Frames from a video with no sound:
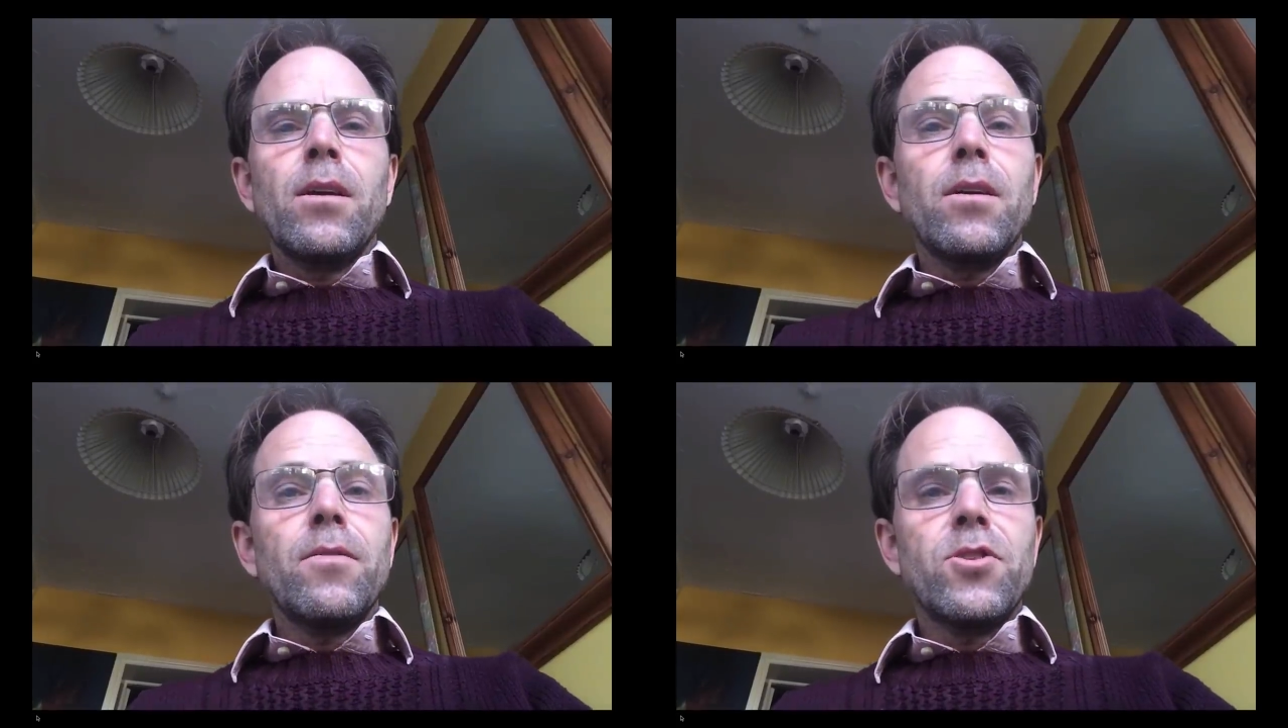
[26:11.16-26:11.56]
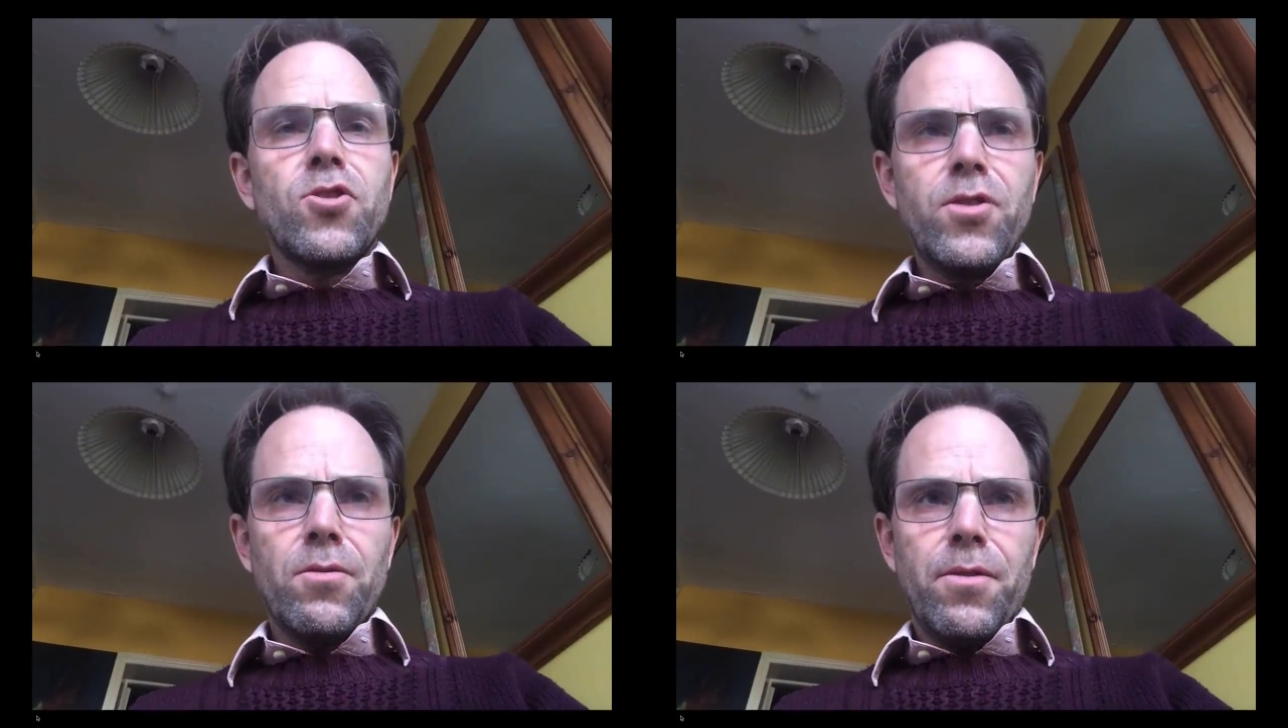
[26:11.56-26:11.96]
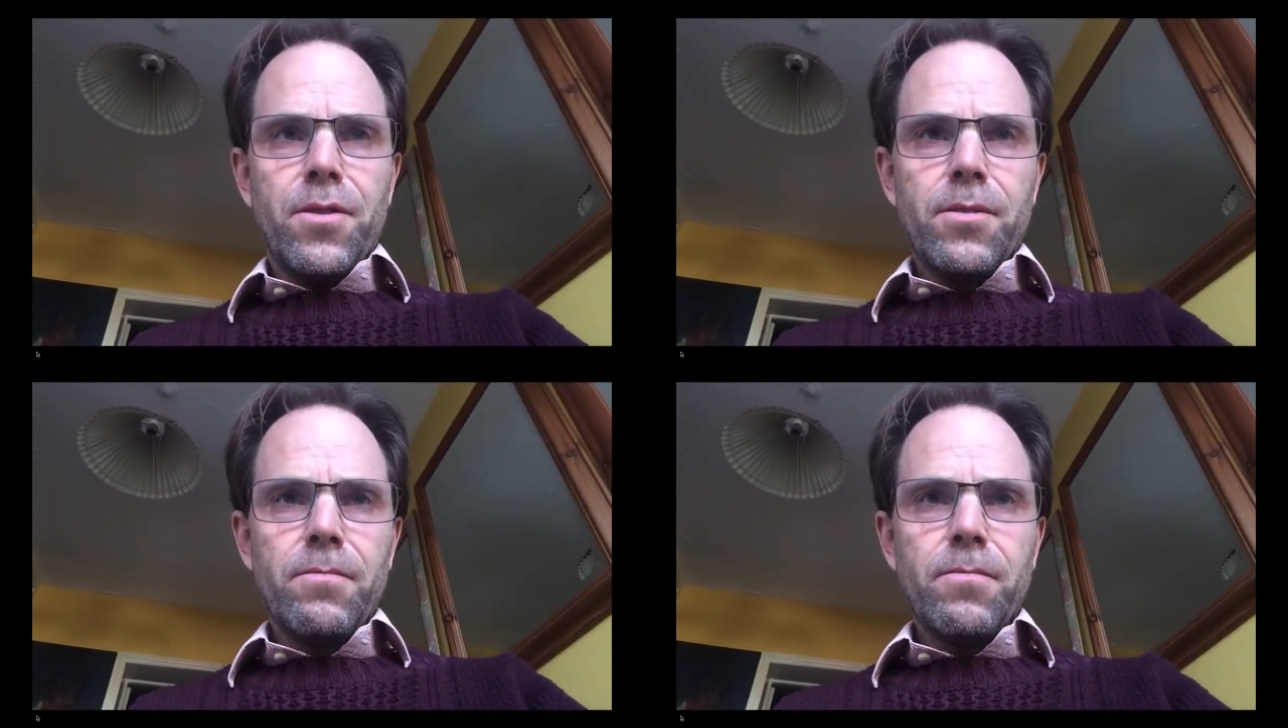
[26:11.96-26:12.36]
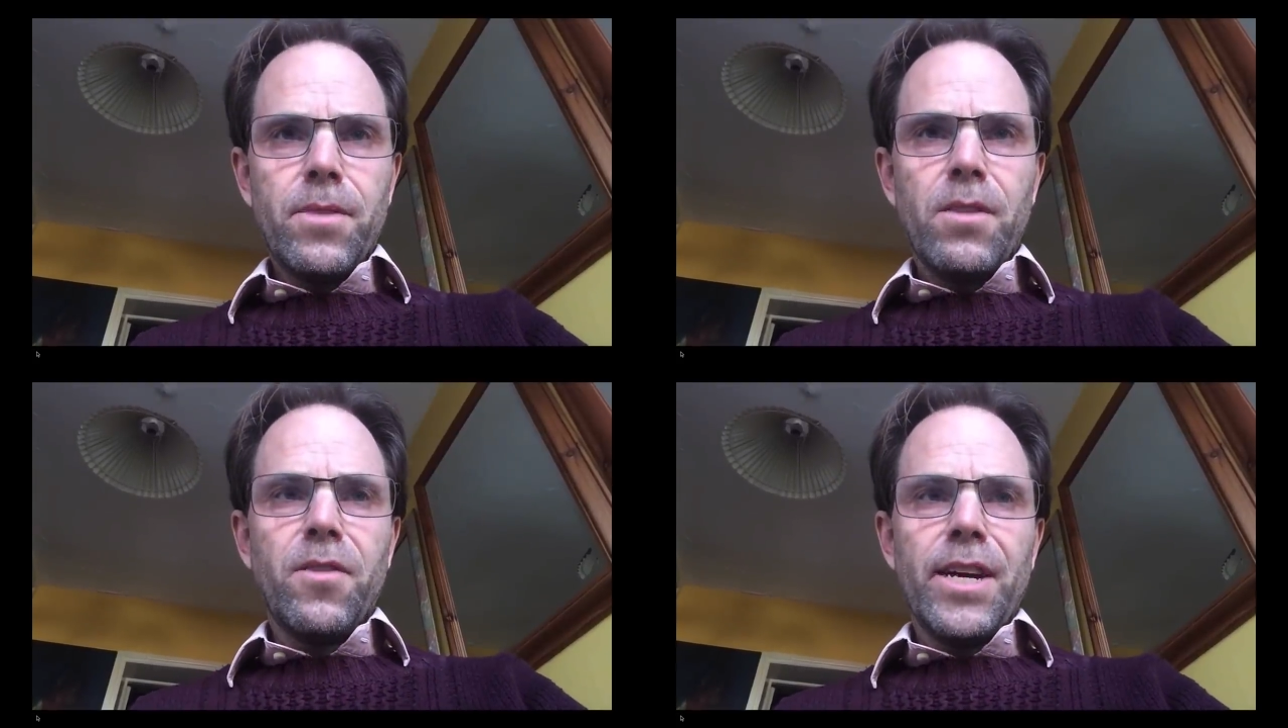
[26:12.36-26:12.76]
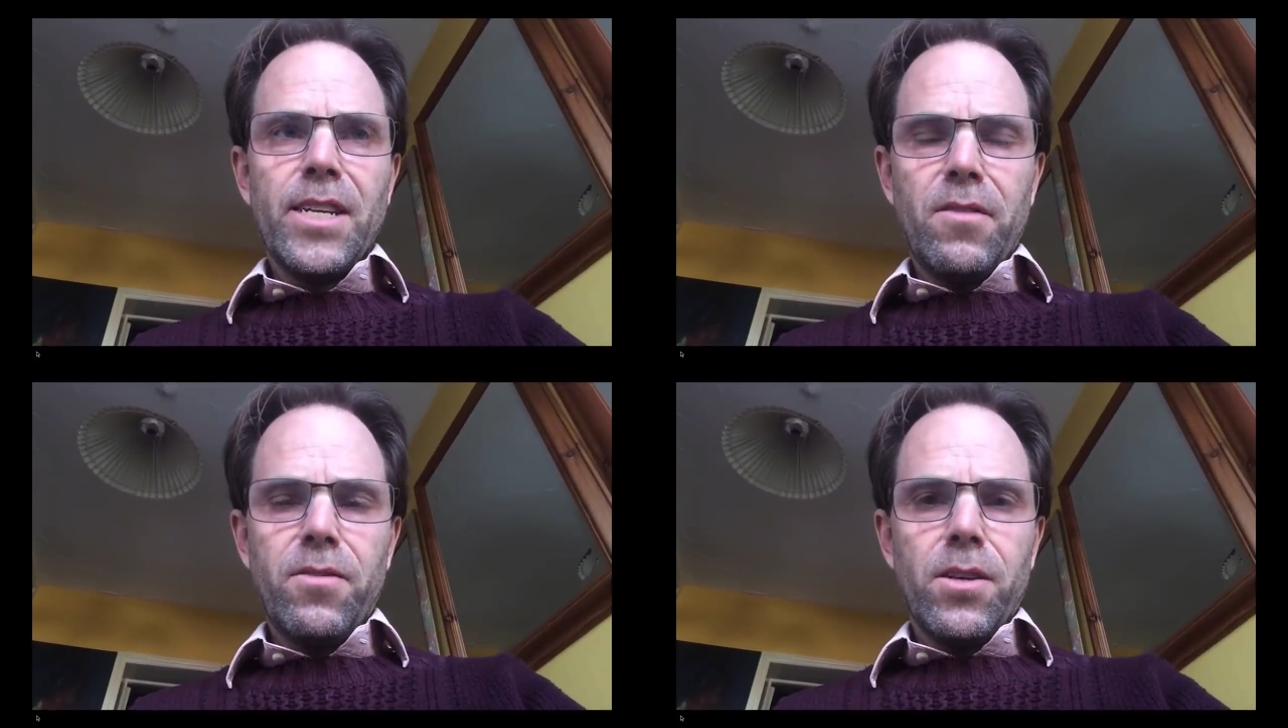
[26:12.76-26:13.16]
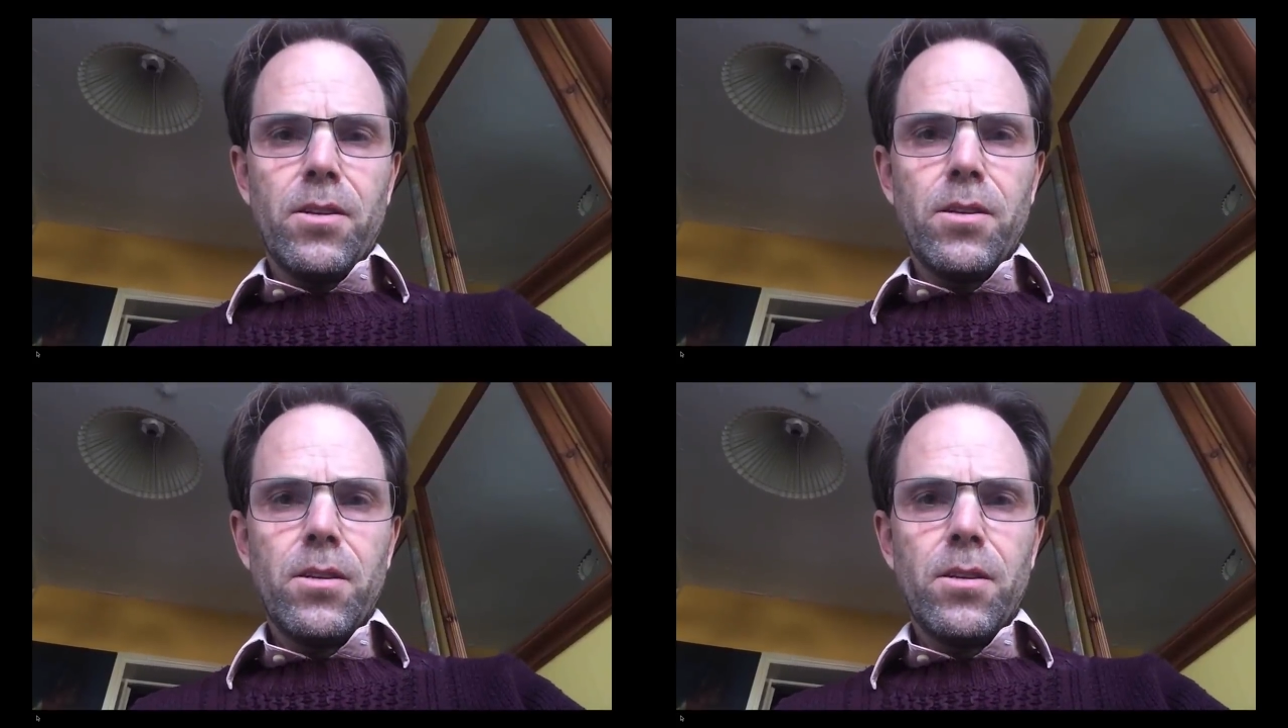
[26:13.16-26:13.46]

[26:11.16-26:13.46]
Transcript: The truth is very different.